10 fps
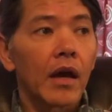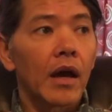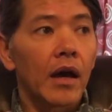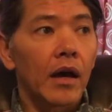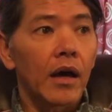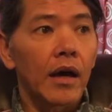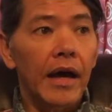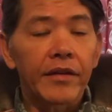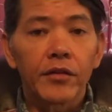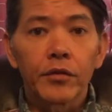I
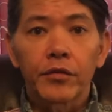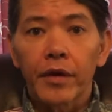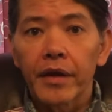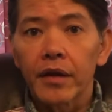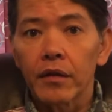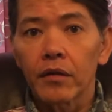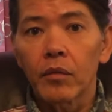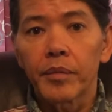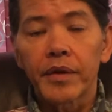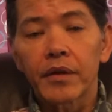do drink a little
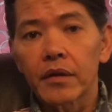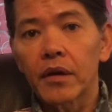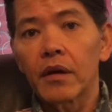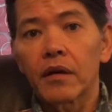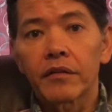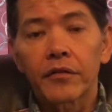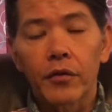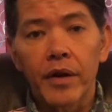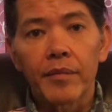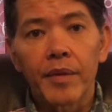bit of
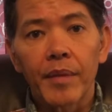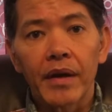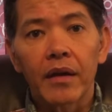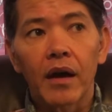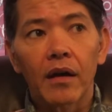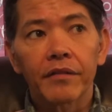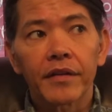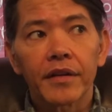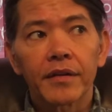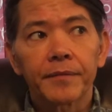cream in my
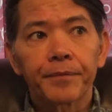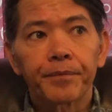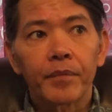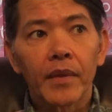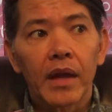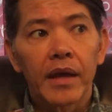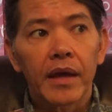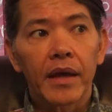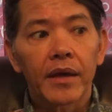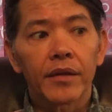coffee,
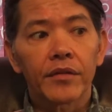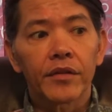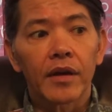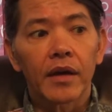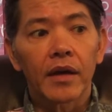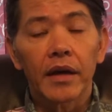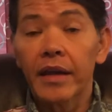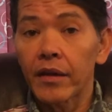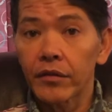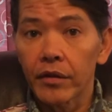and
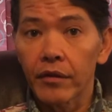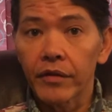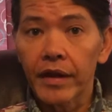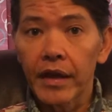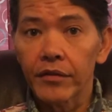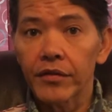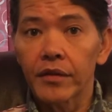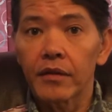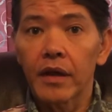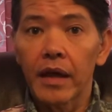occasionally on
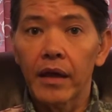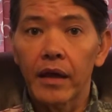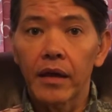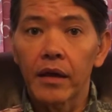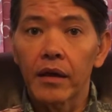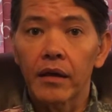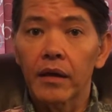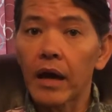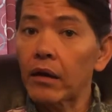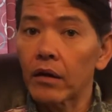vacation,
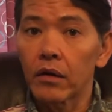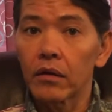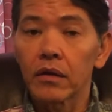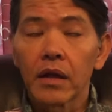alcohol.